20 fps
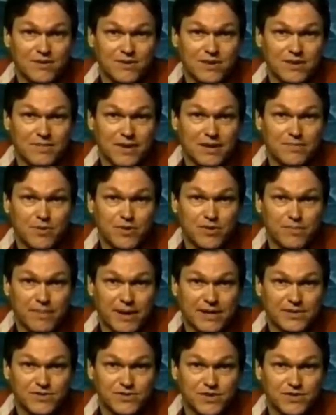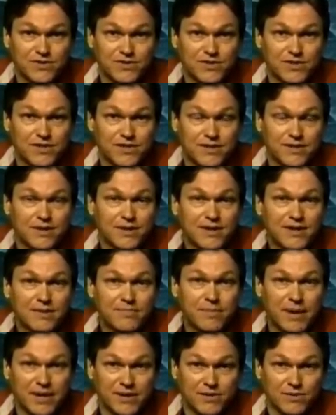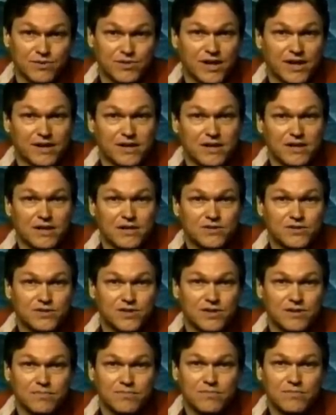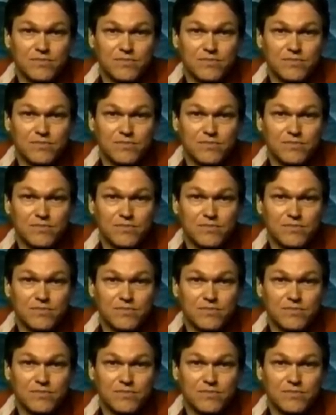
coming up with the medicines and the medical techniques and